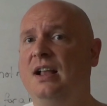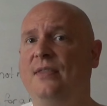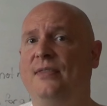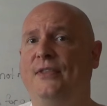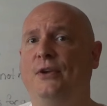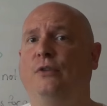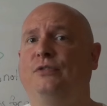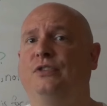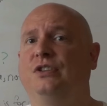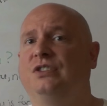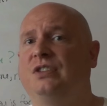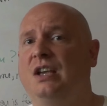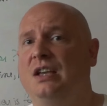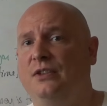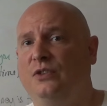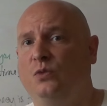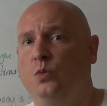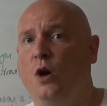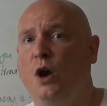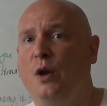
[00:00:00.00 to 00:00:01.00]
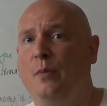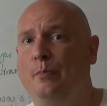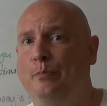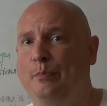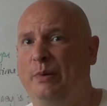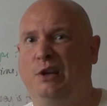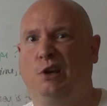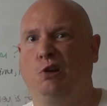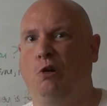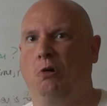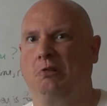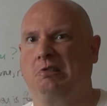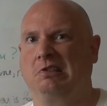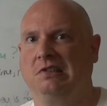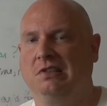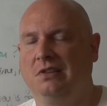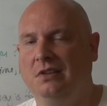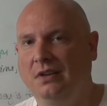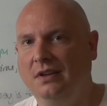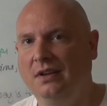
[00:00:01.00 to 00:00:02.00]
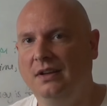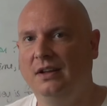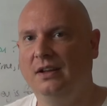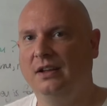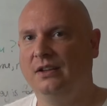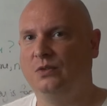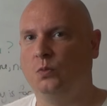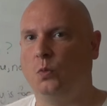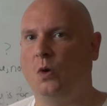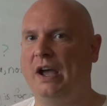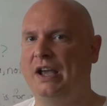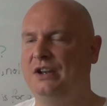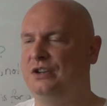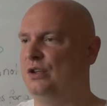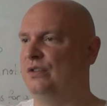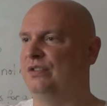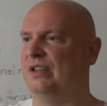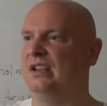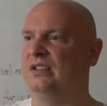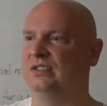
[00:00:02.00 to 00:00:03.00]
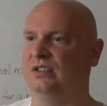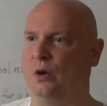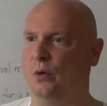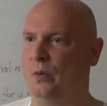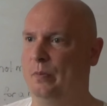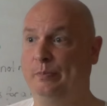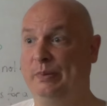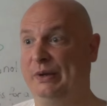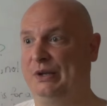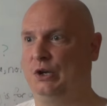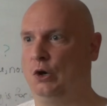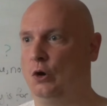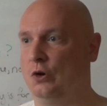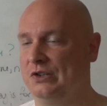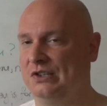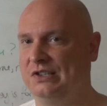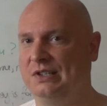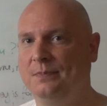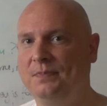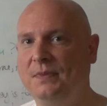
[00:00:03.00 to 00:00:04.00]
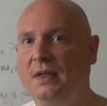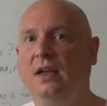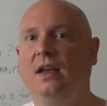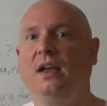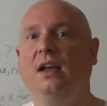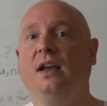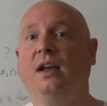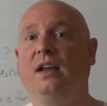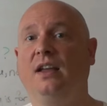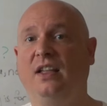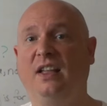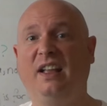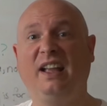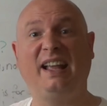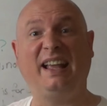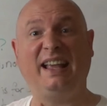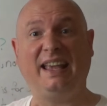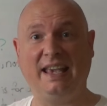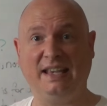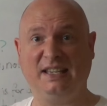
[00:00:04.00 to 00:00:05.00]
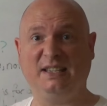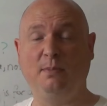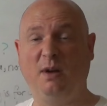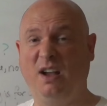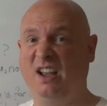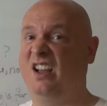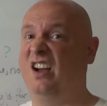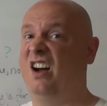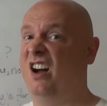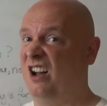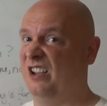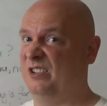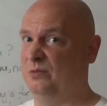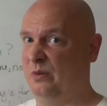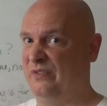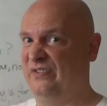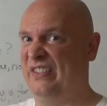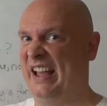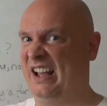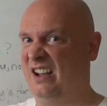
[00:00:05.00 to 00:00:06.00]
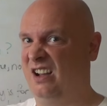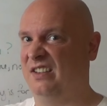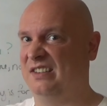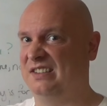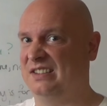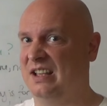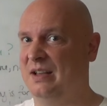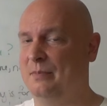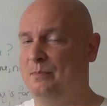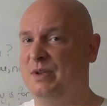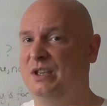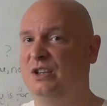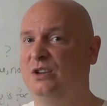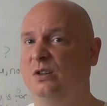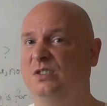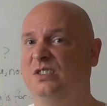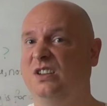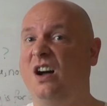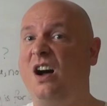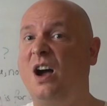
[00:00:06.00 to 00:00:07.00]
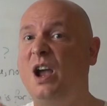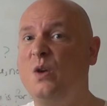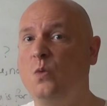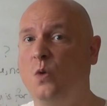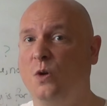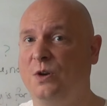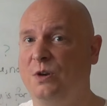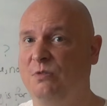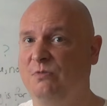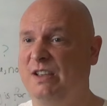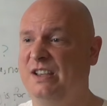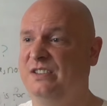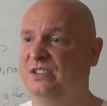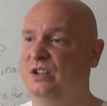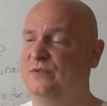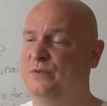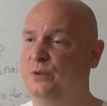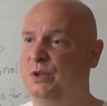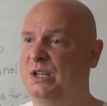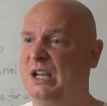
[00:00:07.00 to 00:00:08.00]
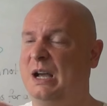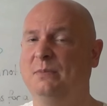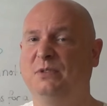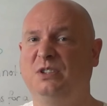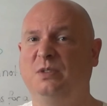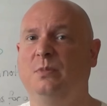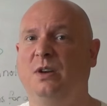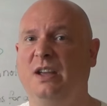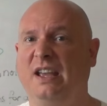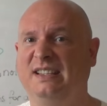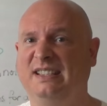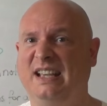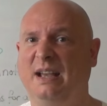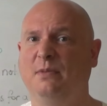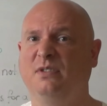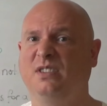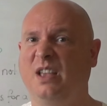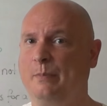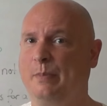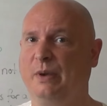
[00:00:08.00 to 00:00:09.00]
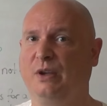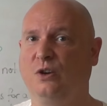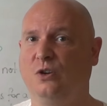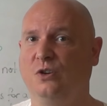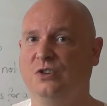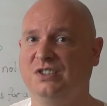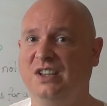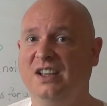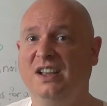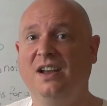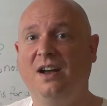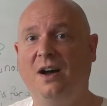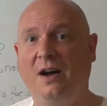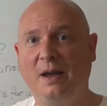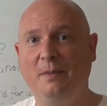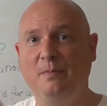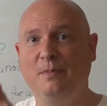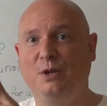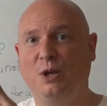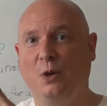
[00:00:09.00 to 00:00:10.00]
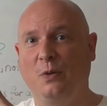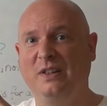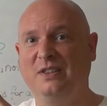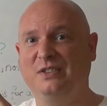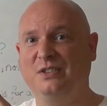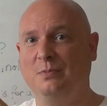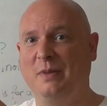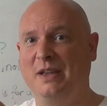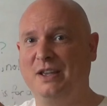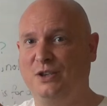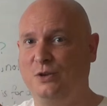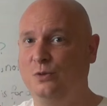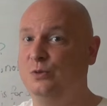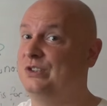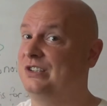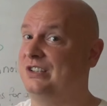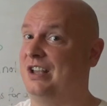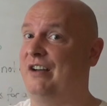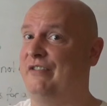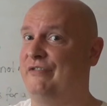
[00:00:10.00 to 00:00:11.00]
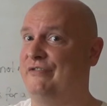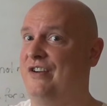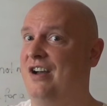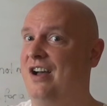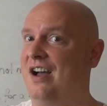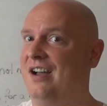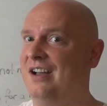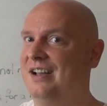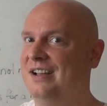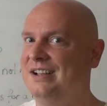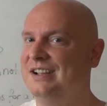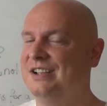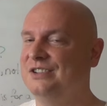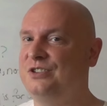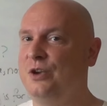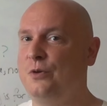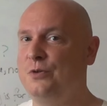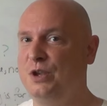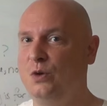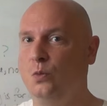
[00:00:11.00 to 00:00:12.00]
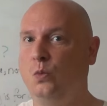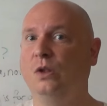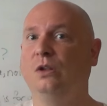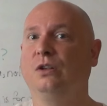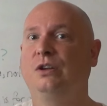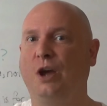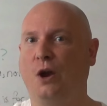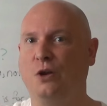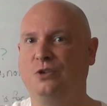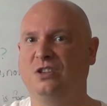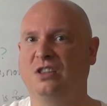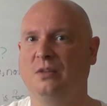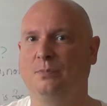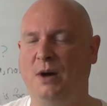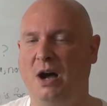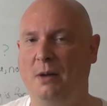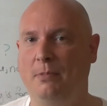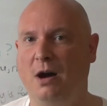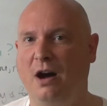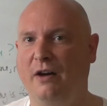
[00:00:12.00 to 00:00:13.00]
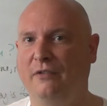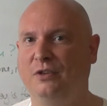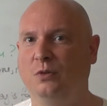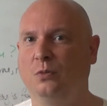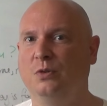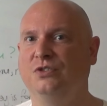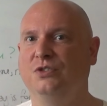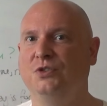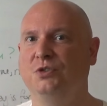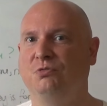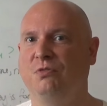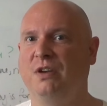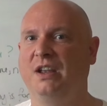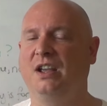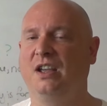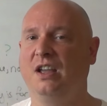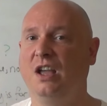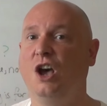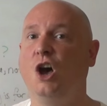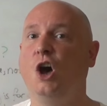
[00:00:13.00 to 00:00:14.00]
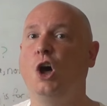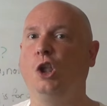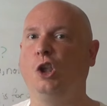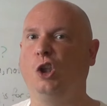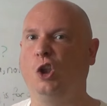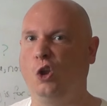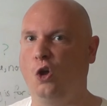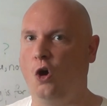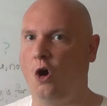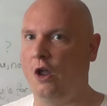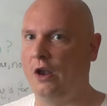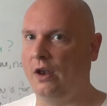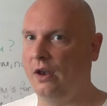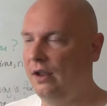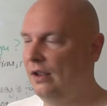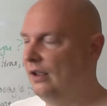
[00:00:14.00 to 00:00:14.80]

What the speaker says: they often say this word because. Why do you think so? Because. Kiss my ass with that answer, because I want a reason. If you come to my exam and say, because I'm going to make you suffer, so you will go to the pub afterwards and drink a lot.